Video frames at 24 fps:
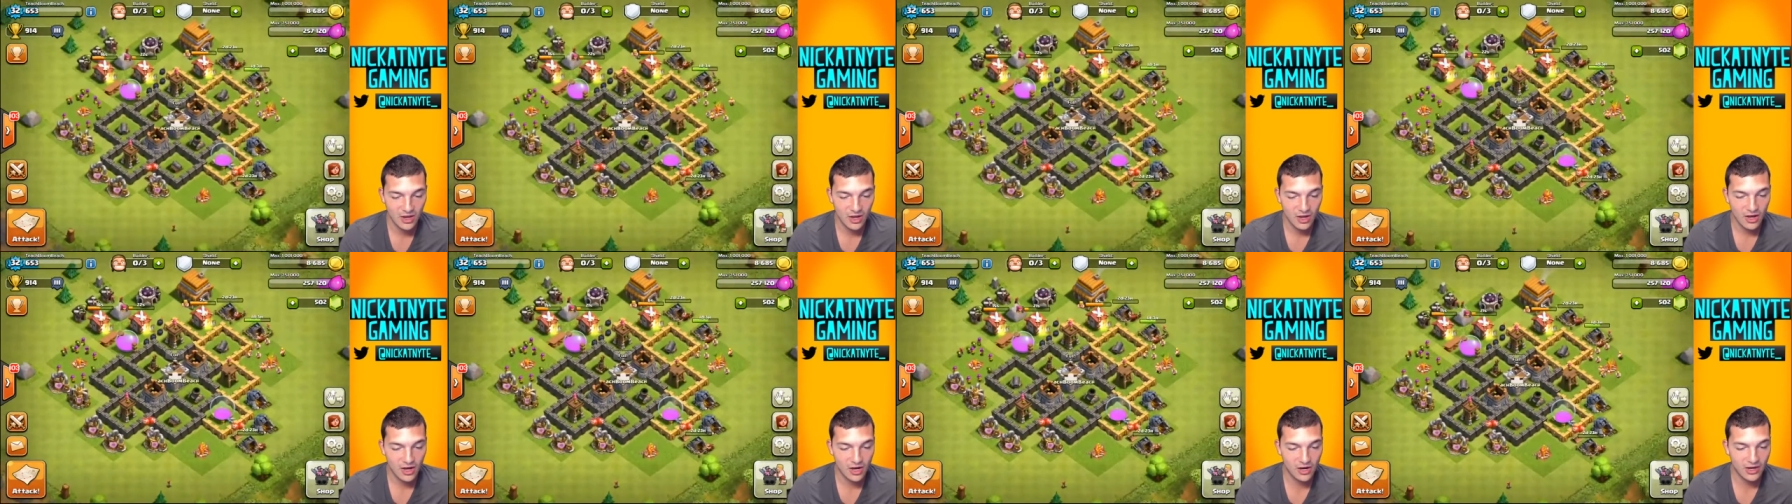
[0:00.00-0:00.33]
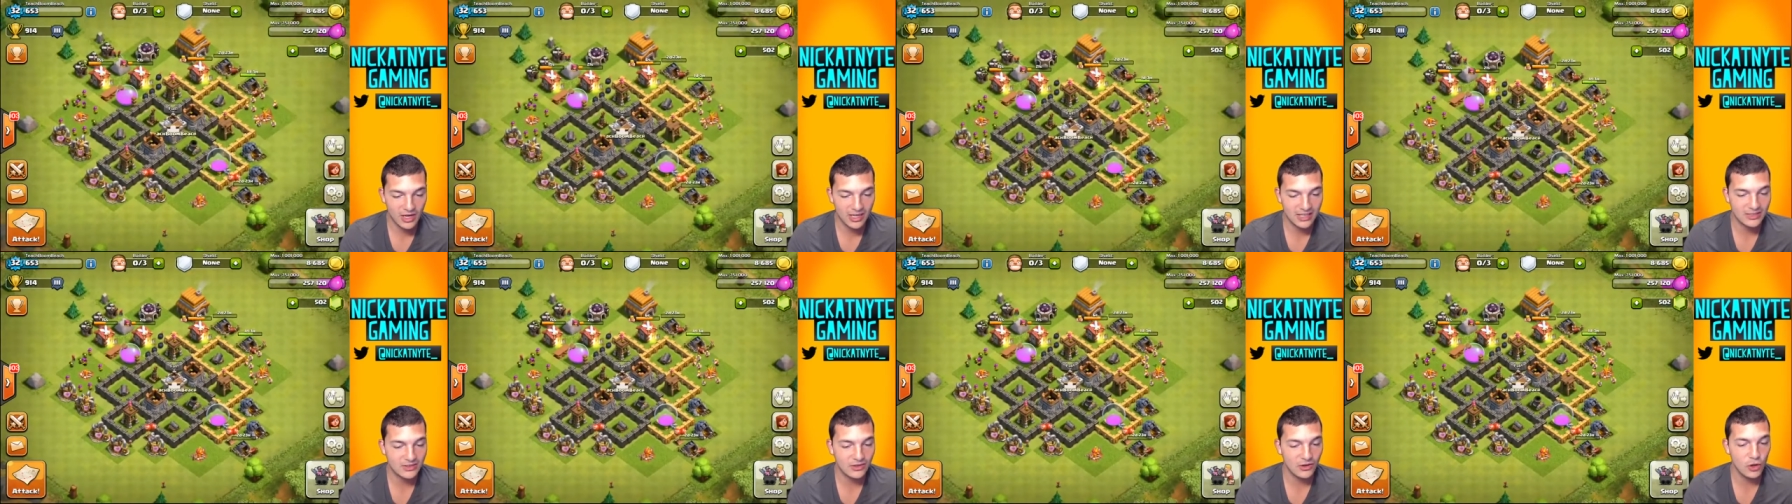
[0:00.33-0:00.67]

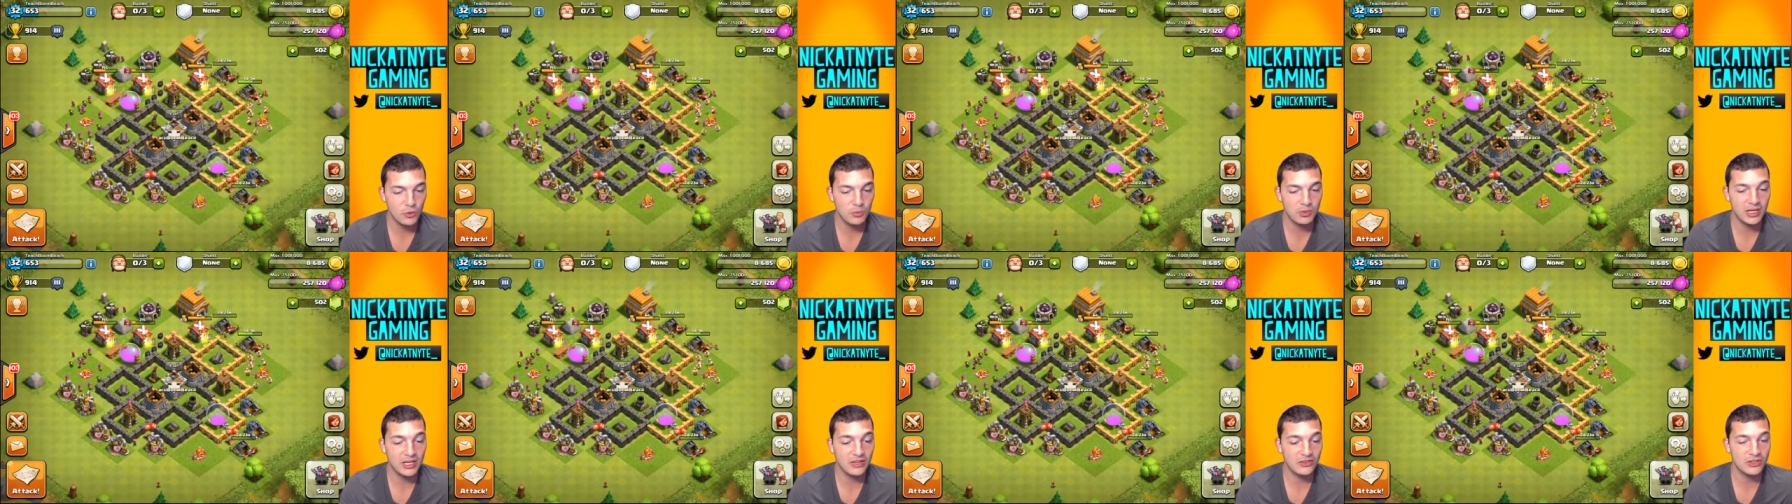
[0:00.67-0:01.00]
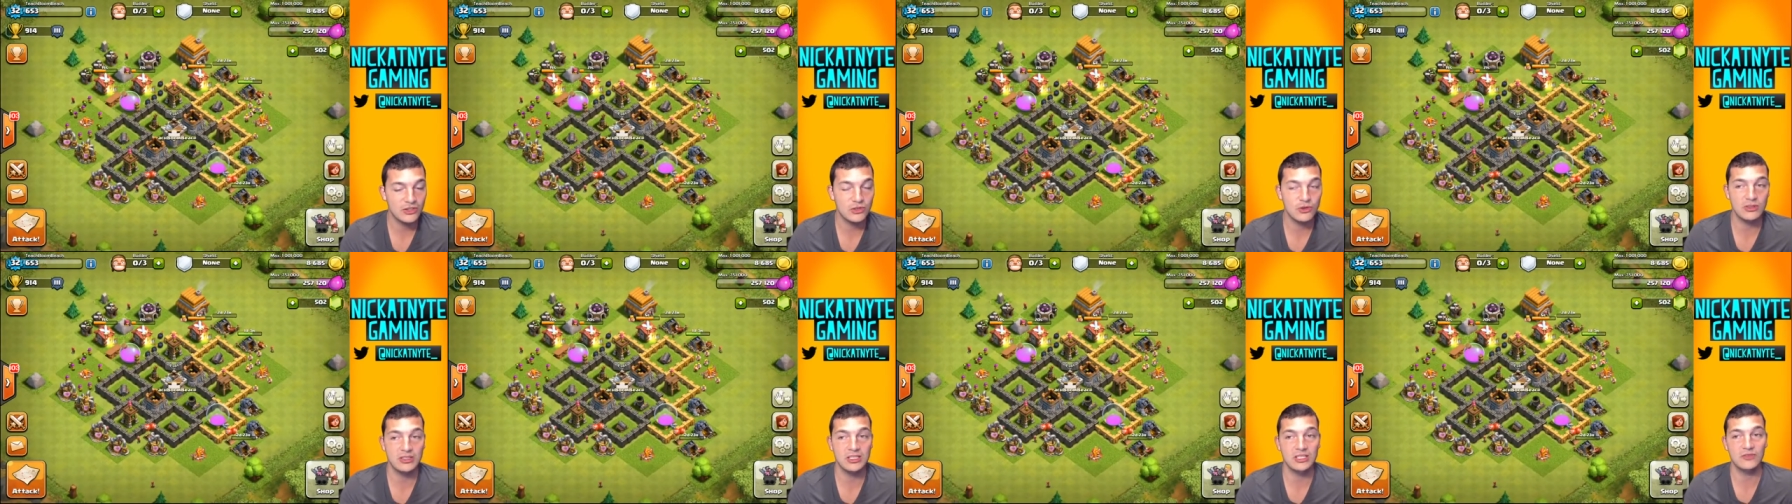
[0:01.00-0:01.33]
Alright, so I hope you guys
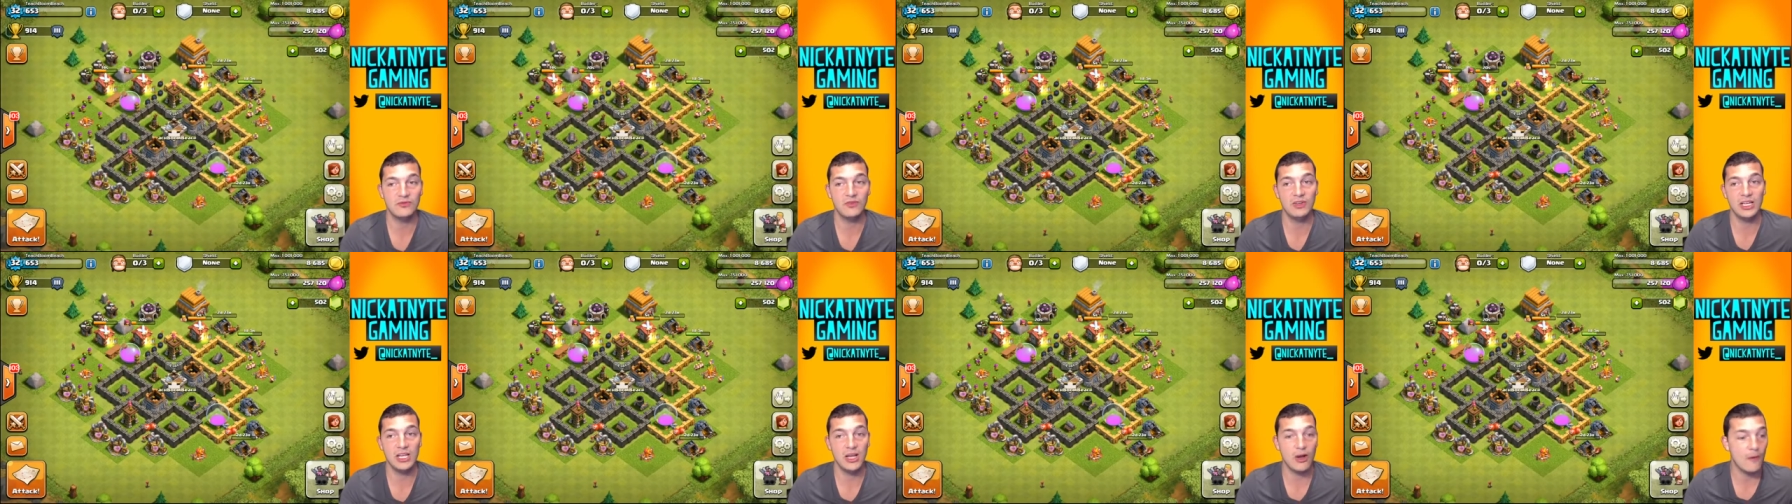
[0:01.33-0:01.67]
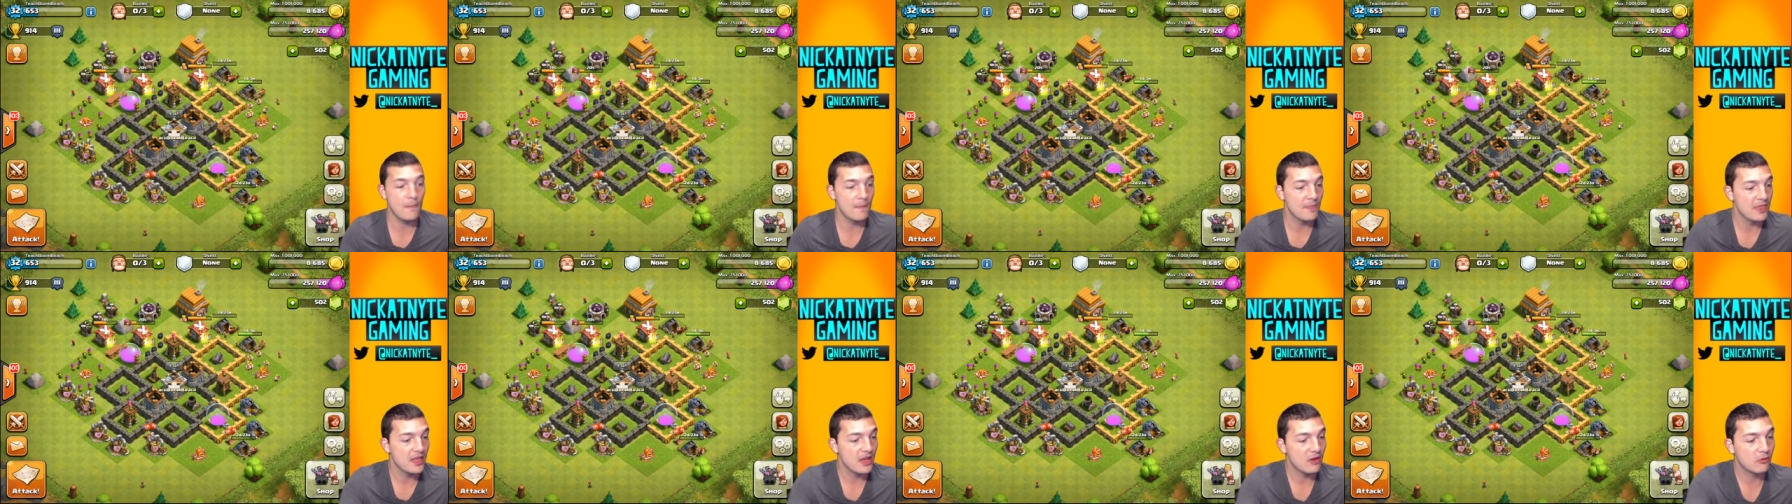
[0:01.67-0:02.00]
enjoyed this video.